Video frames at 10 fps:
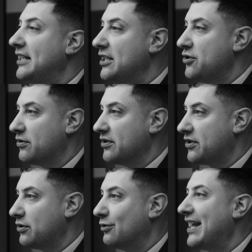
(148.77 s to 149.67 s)
an
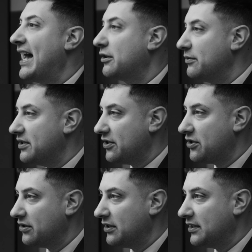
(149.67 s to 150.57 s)
interest or an
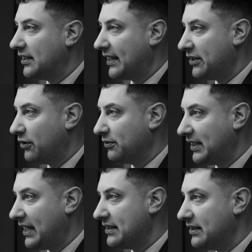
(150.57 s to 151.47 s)
acquisition in a
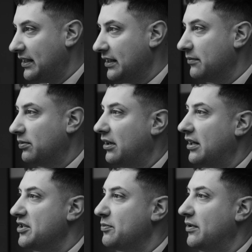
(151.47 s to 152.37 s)
landholding entity
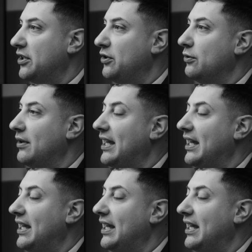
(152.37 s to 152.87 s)
applies where you